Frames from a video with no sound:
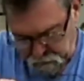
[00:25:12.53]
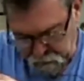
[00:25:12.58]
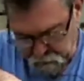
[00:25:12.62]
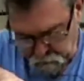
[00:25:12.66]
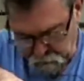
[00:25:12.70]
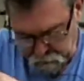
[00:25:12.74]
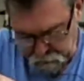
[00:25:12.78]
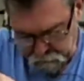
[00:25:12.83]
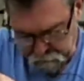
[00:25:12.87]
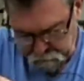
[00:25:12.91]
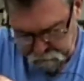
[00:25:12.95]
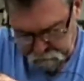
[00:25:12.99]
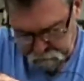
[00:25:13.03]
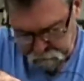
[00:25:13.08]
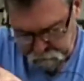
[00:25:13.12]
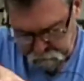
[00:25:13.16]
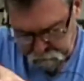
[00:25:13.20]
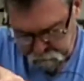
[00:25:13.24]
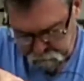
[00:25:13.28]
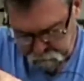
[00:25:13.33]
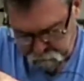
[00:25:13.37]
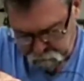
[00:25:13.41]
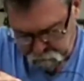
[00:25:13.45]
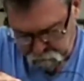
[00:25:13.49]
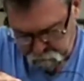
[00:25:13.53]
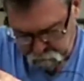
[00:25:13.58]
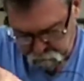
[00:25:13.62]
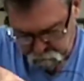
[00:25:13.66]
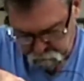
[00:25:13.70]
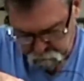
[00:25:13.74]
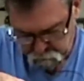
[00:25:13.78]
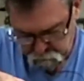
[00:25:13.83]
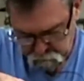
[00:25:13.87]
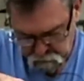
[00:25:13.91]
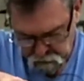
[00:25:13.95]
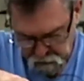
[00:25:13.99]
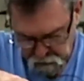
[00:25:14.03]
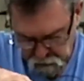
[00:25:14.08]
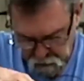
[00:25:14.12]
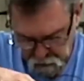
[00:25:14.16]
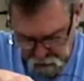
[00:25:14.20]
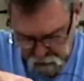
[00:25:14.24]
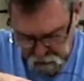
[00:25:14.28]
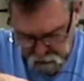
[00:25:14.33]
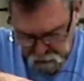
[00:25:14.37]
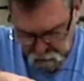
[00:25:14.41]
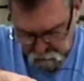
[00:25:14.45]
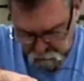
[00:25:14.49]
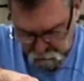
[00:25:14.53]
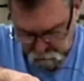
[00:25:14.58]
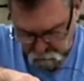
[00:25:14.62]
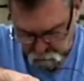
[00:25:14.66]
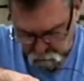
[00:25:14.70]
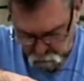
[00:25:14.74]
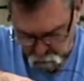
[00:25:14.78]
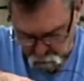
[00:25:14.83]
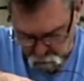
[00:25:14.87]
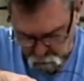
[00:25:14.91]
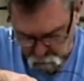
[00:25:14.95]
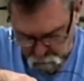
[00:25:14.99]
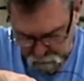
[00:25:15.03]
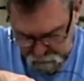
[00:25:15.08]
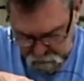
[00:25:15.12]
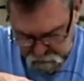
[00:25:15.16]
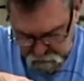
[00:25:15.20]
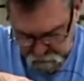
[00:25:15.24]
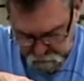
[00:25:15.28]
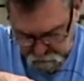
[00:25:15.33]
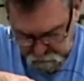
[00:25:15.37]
got that one. And not all the way